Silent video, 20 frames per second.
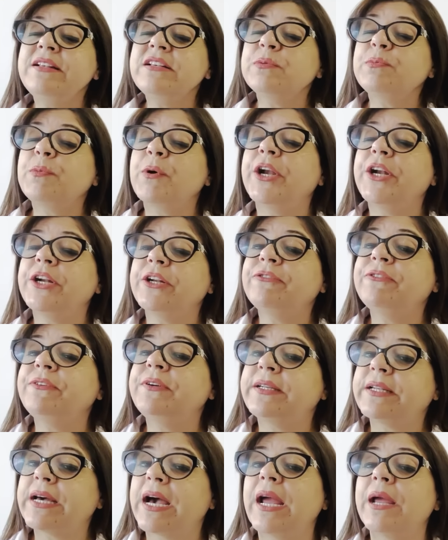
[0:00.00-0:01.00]
this point
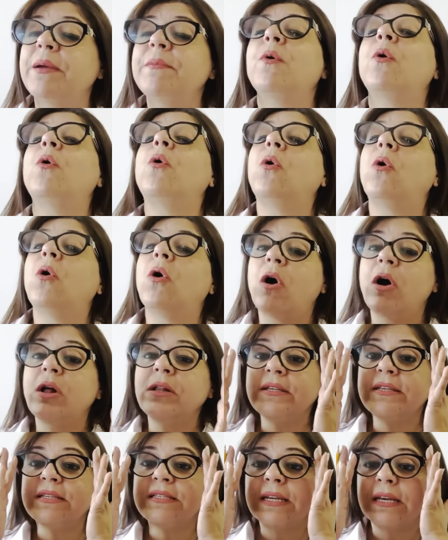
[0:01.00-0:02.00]
of time,
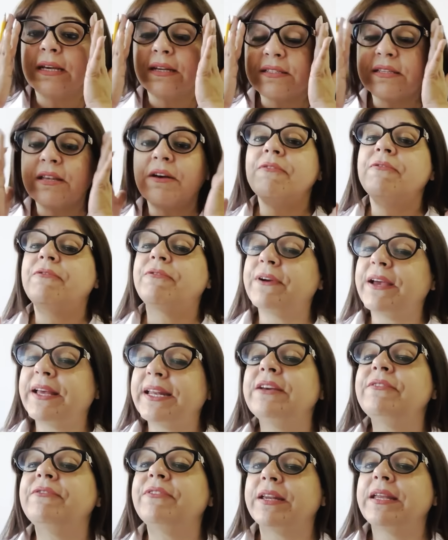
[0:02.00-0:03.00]
all the states are
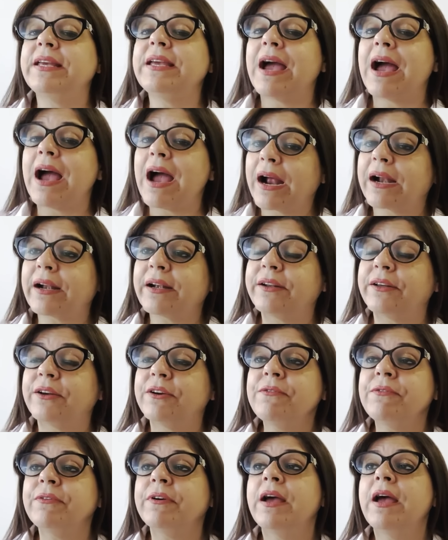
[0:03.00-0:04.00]
very, very
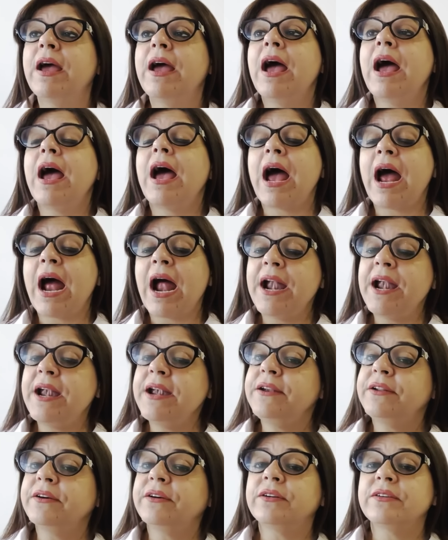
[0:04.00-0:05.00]
active
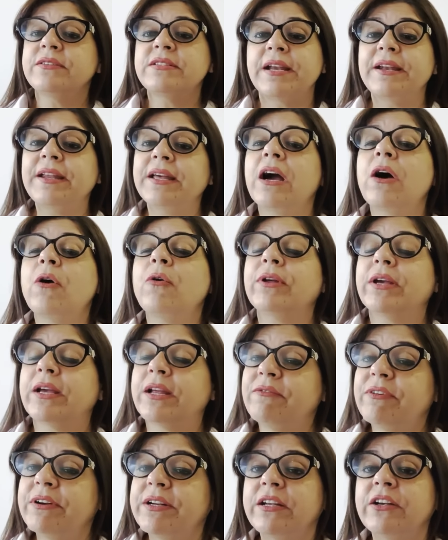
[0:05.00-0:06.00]
and sending out
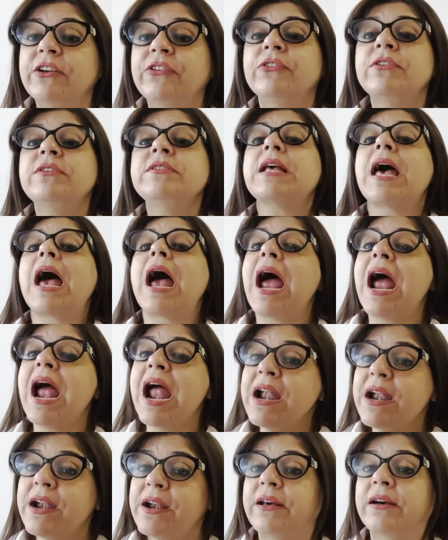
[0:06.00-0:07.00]
invitations
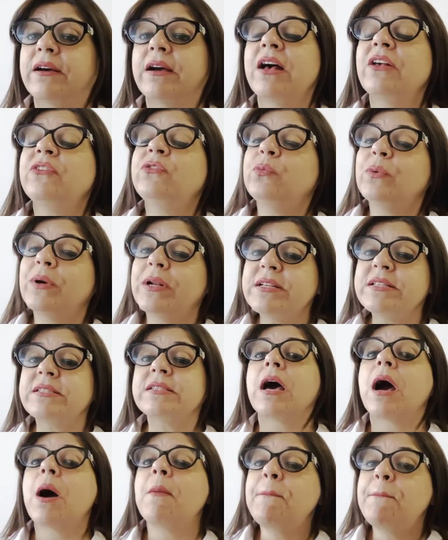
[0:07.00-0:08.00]
and as well
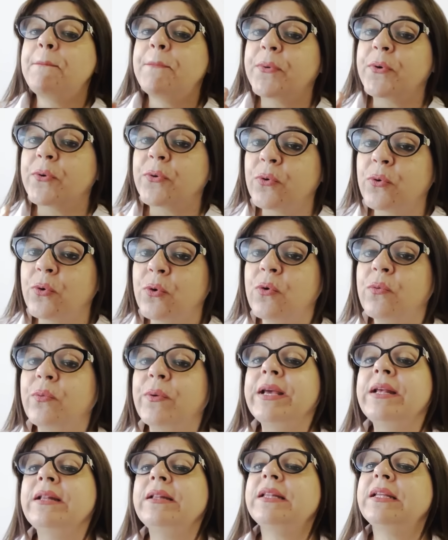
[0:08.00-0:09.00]
as
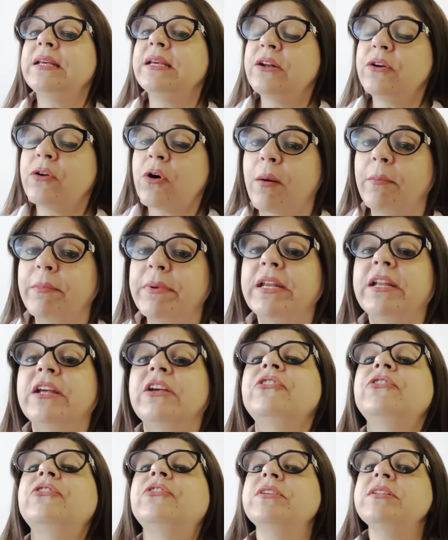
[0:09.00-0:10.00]
approving the
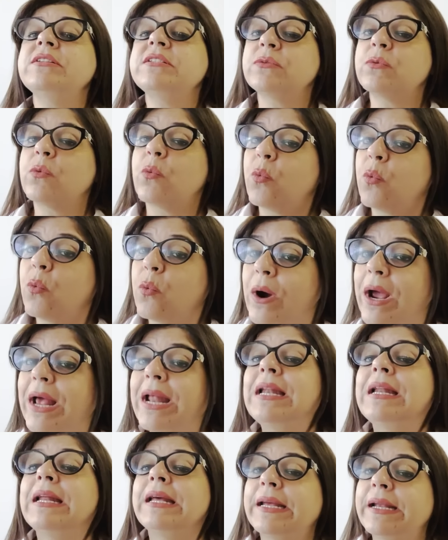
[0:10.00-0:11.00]
nominations
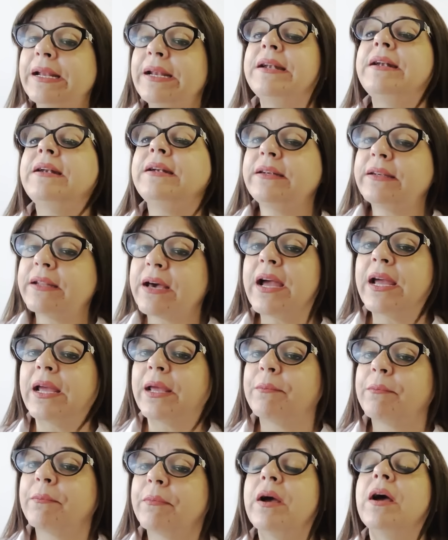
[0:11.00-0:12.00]
well in
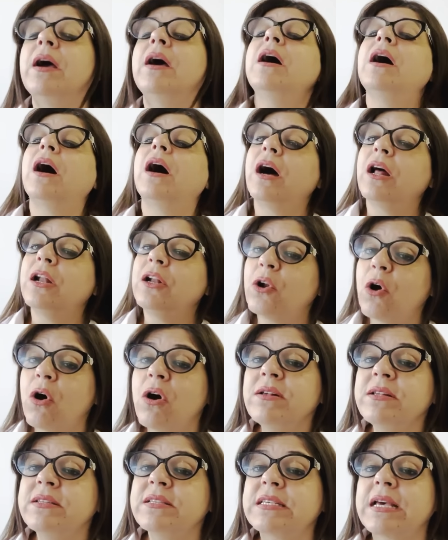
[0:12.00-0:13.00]
time.
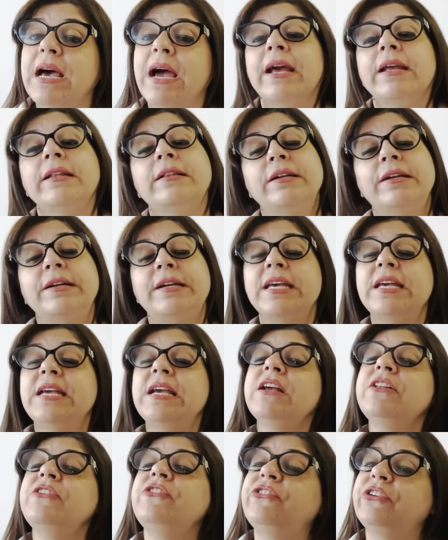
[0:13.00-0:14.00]
Alongside, the
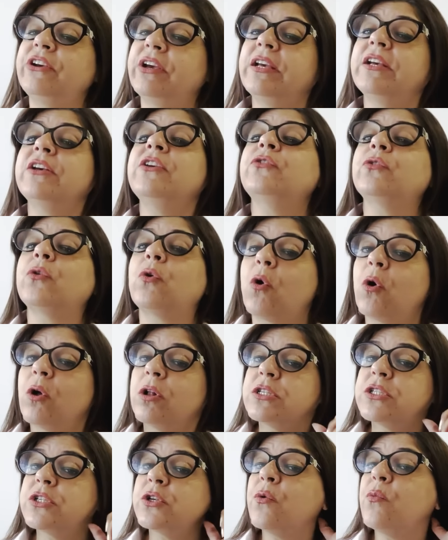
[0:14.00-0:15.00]
DHA is
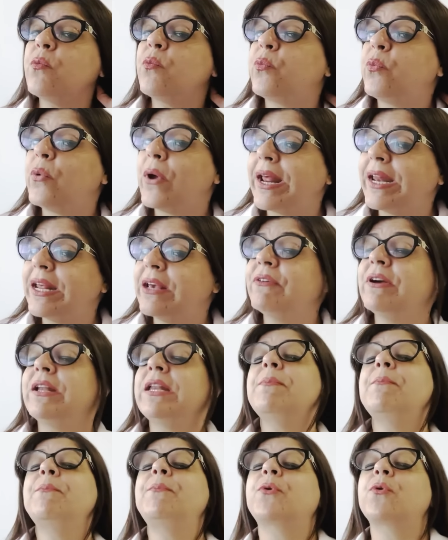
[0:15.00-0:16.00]
also very,
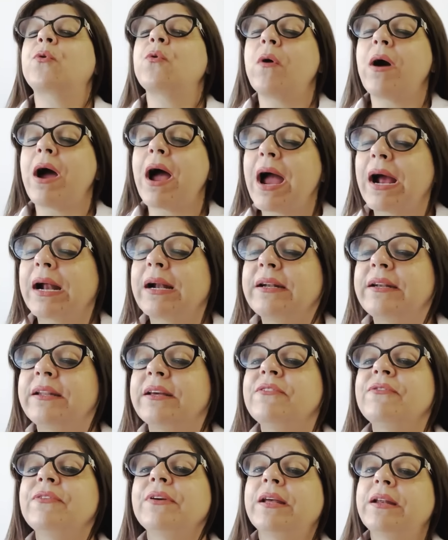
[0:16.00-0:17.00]
very
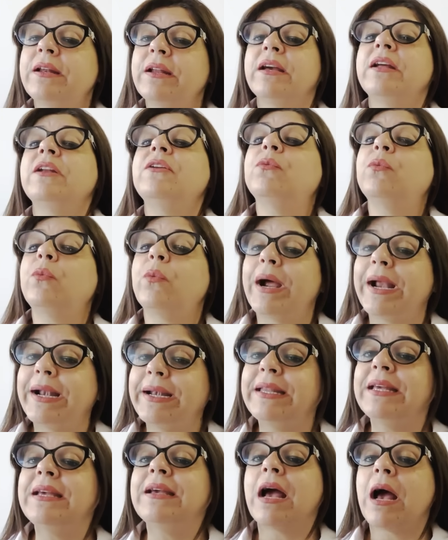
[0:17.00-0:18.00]
proactive in
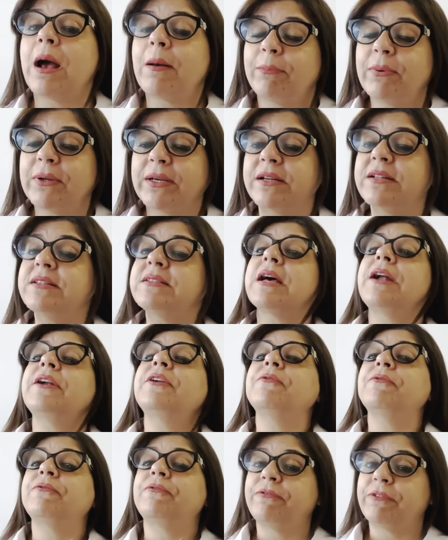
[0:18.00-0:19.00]
inviting applicants at
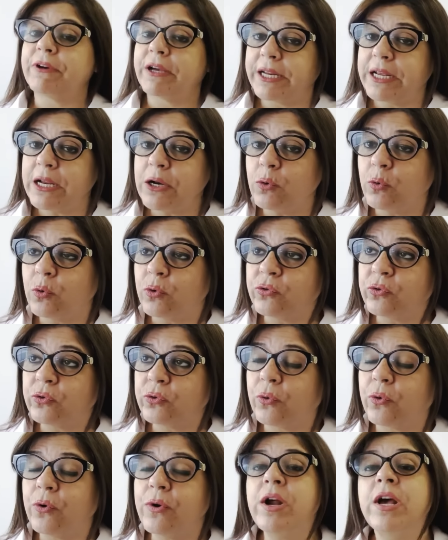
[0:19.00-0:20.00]
a very low
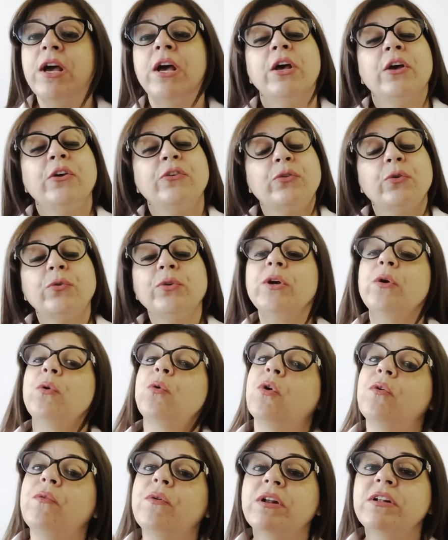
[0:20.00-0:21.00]
score. So the
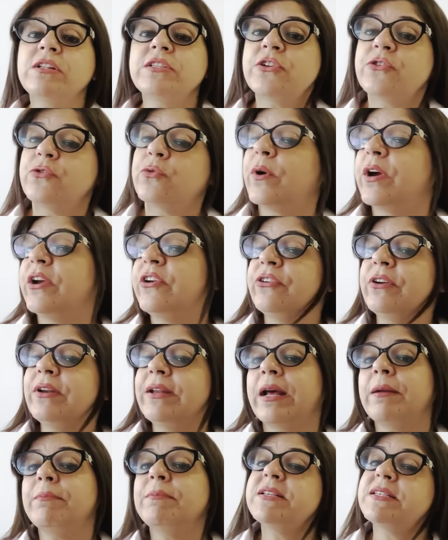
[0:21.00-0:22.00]
overall situation
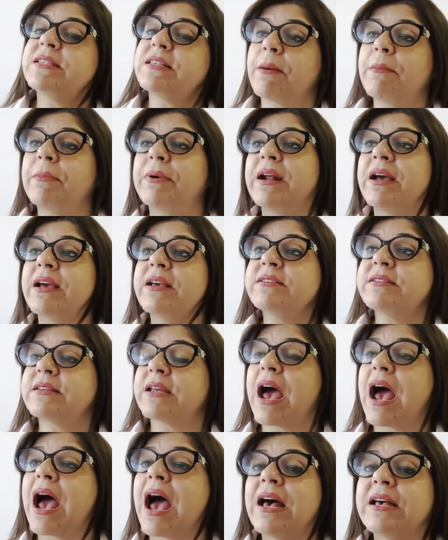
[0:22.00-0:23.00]
can be summarized
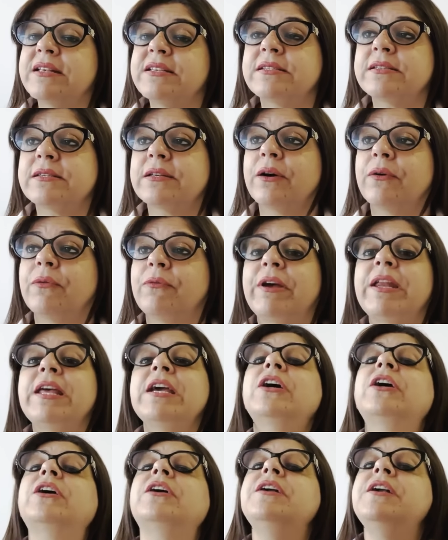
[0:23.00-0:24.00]
as
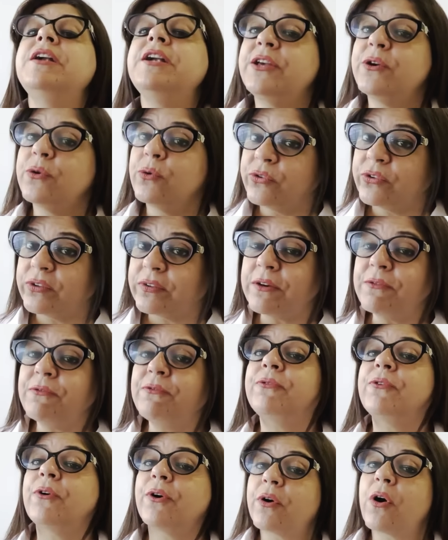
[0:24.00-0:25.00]
very conducive
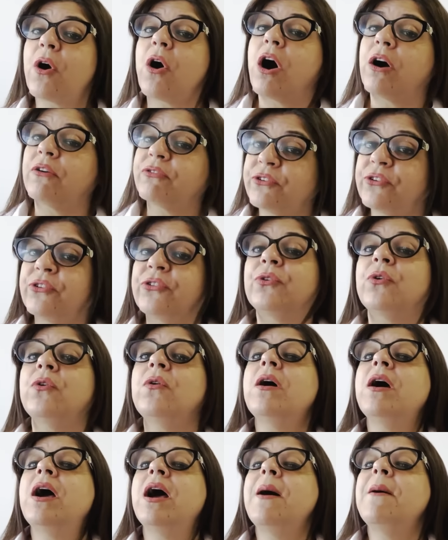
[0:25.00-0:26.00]
for
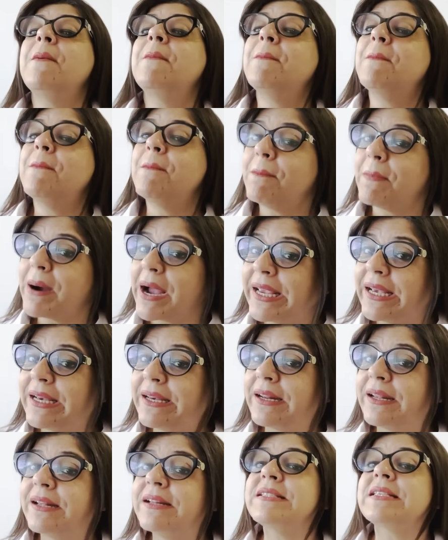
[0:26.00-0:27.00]
offshore
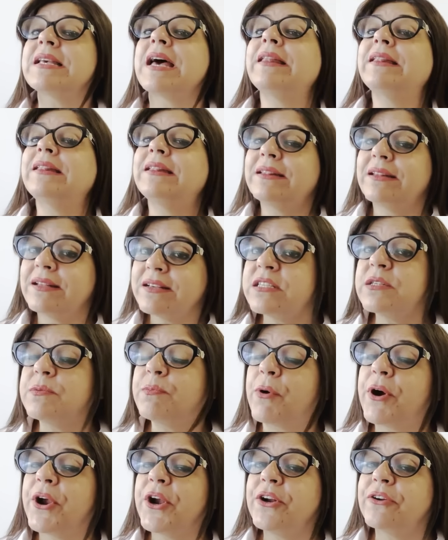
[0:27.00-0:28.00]
migrants at
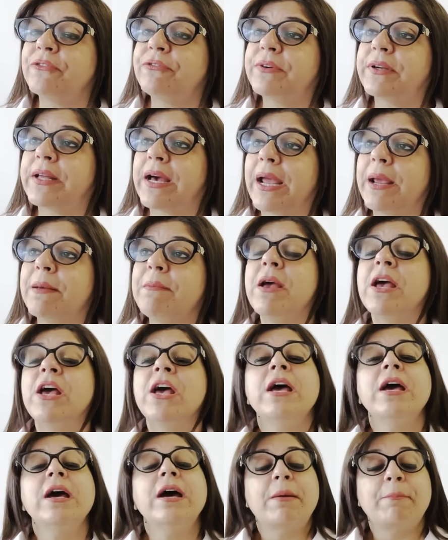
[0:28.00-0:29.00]
this point of time.
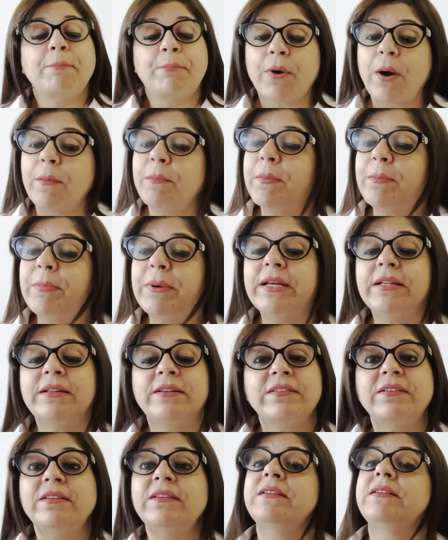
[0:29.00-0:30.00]
Probably
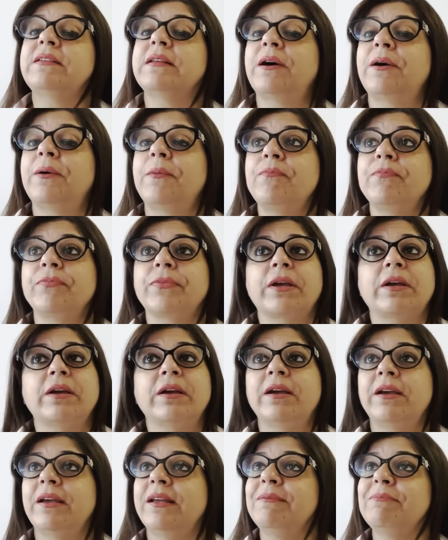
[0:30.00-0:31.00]
this is
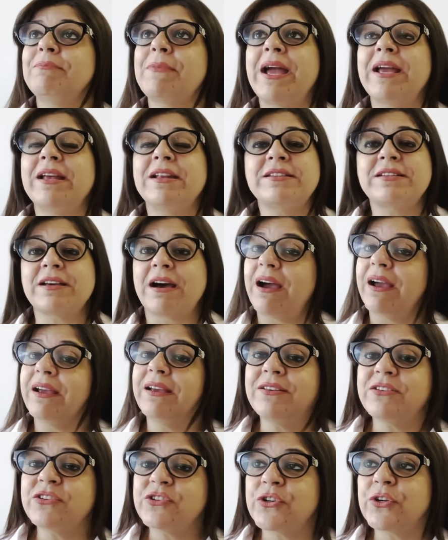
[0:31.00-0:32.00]
in my entire
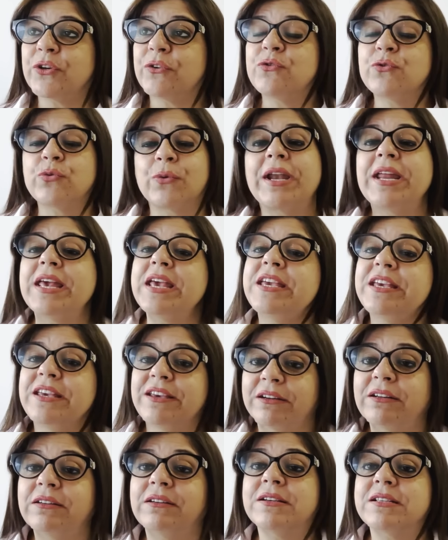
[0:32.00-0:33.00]
history of 20
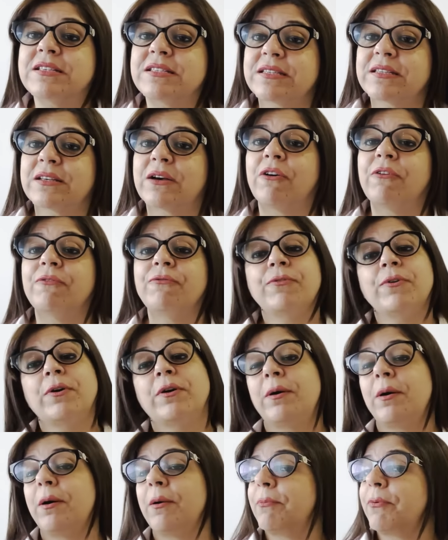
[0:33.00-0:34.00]
years of
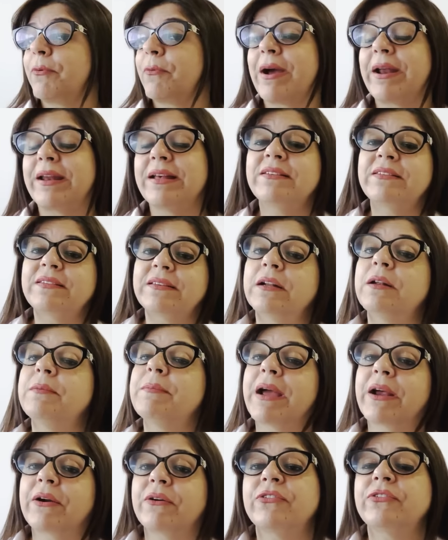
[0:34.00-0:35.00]
providing skilled
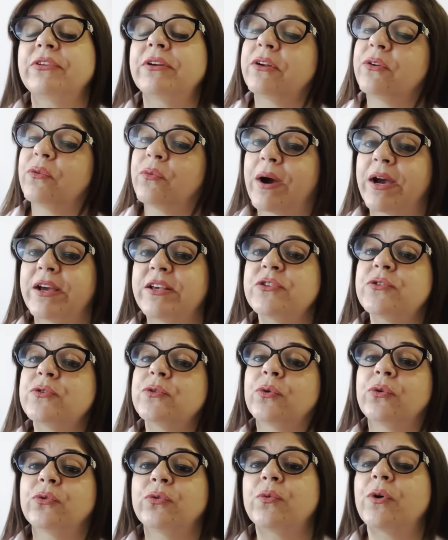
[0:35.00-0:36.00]
migration advice to
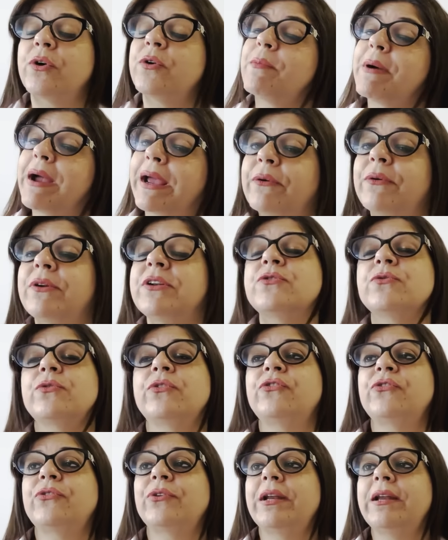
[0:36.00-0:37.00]
those who want to migrate to
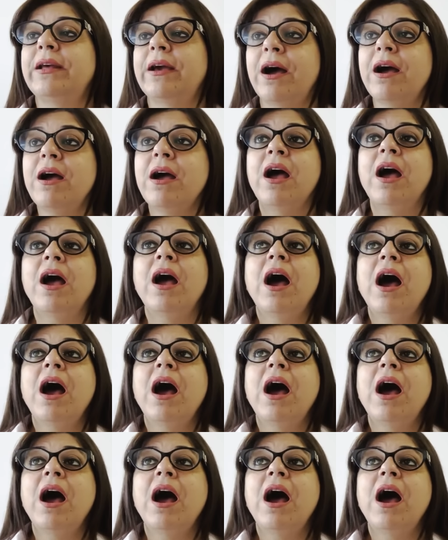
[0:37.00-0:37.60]
Australia.